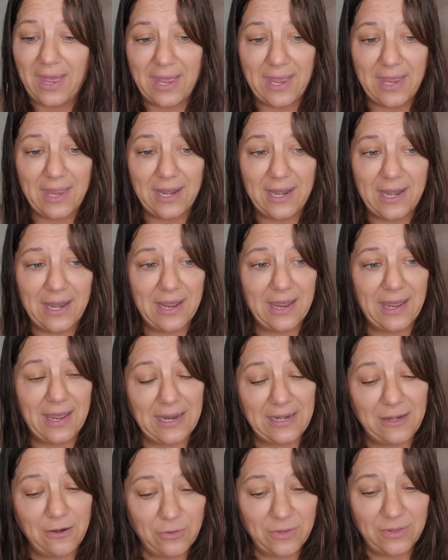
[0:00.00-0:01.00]
And
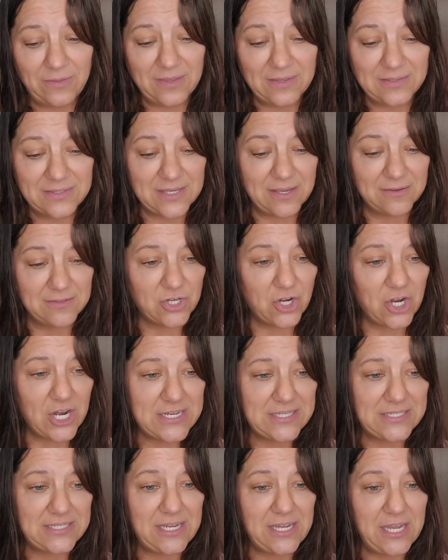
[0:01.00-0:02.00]
I know that sounds
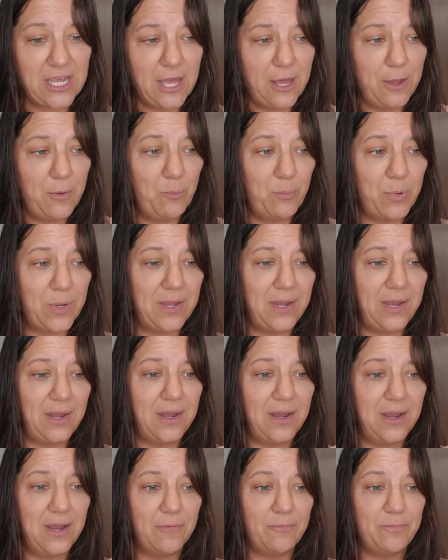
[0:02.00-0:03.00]
crazy, but
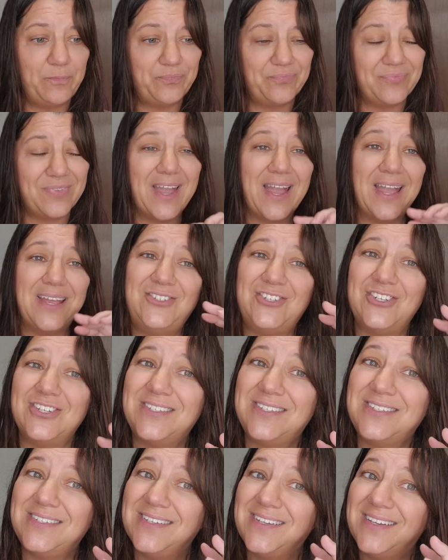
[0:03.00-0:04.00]
I
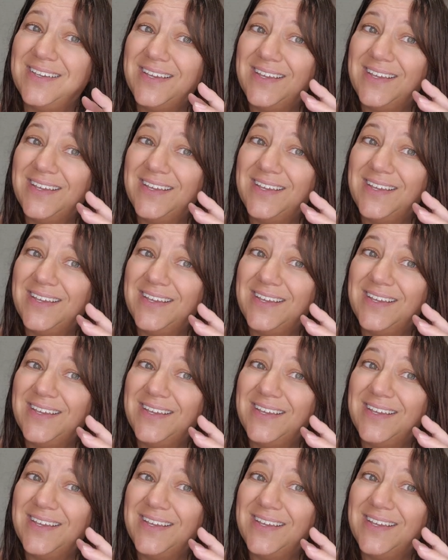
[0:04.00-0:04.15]
just